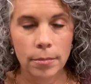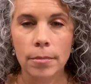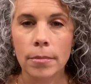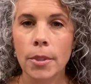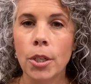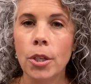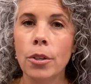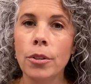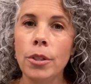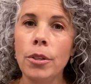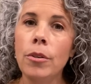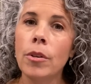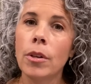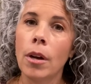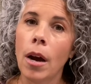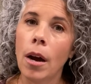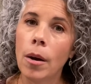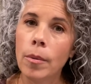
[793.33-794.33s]
Girl, you
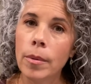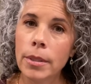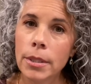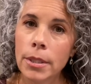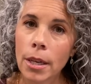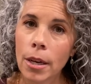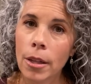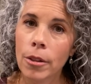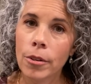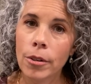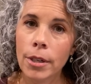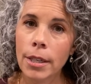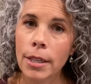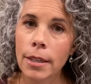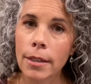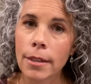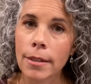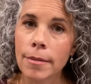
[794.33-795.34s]
can always color it
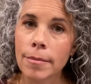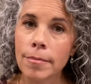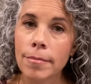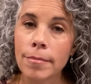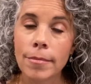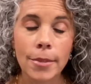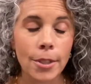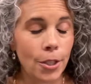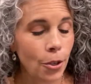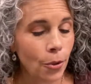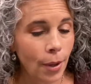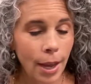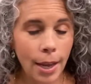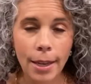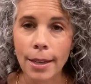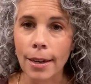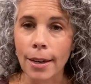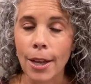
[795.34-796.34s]
again. You
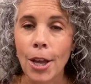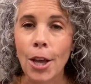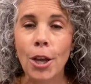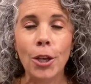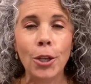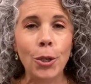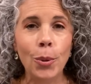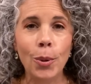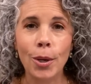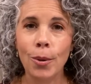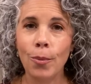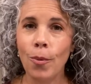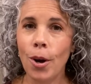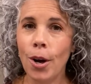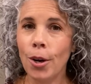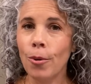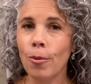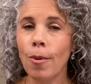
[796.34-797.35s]
can. You can
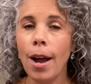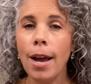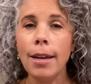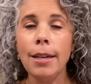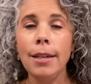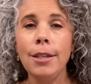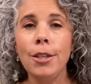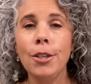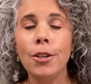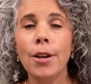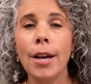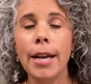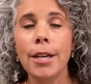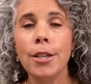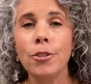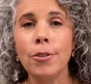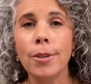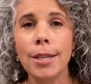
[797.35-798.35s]
walk right into your
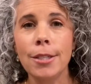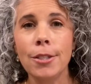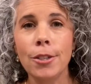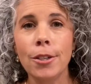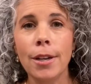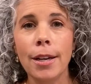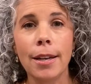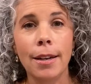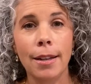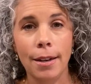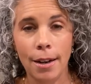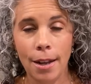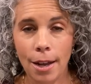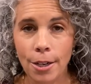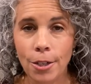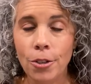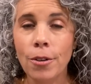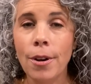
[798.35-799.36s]
hairdresser and in
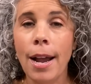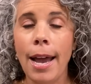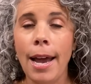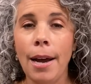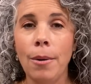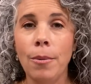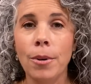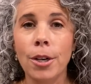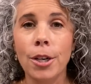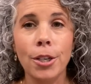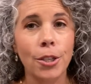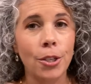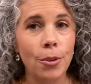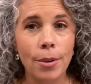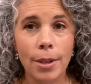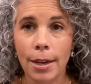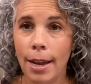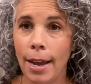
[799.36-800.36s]
under an hour, you
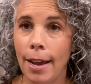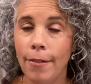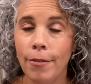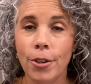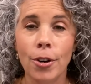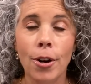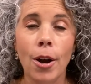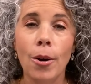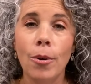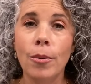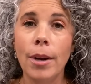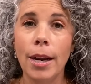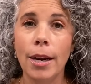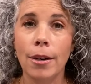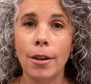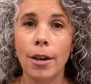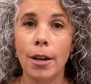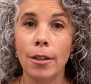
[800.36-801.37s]
can have your old
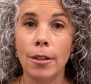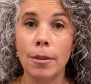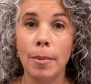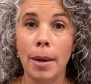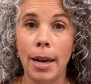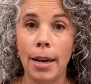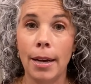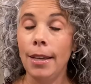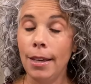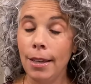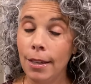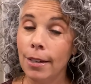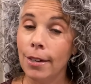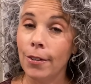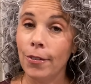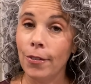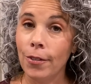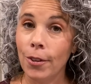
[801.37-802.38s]
hair color back
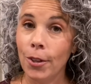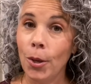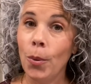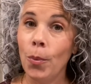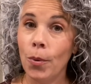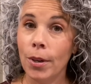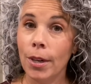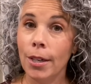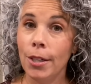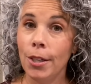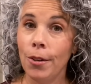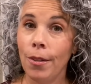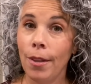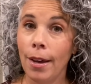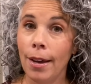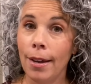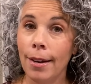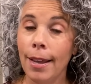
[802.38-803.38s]
if you want to do
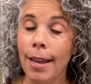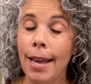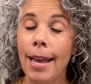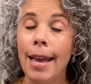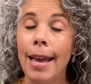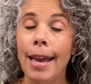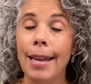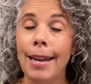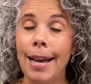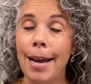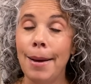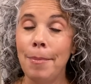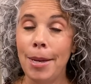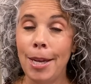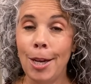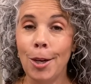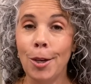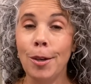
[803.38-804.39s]
that. And I'm
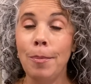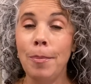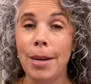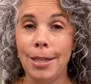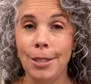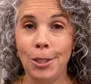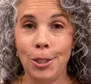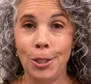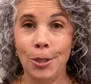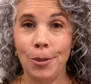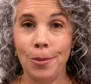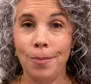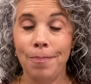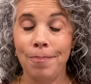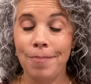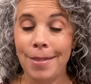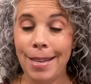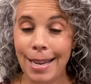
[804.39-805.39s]
here to bet you,
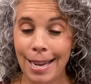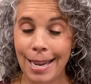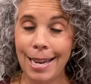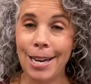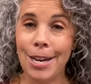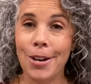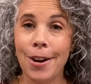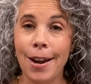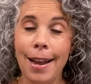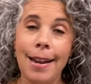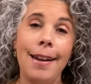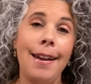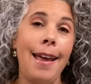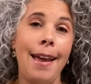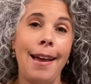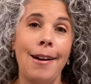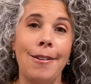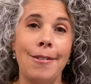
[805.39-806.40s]
here and
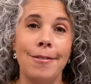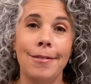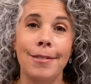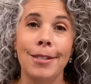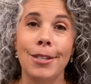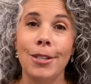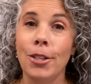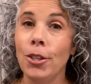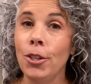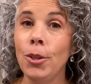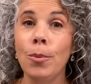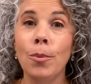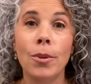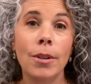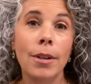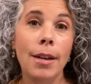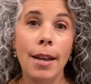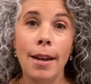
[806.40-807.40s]
now, you
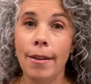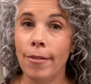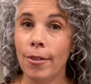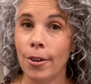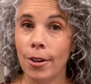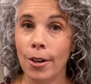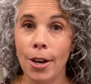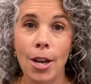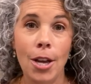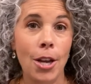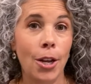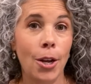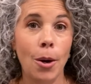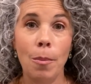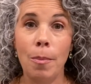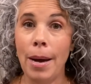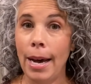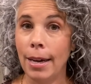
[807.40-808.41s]
will never go
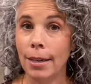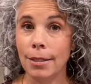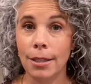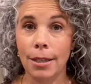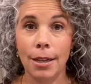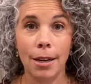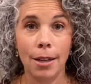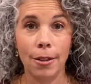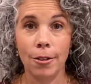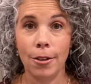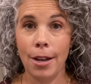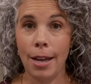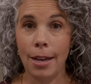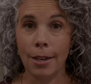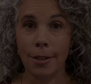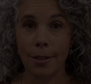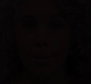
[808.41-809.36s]
back to colored hair.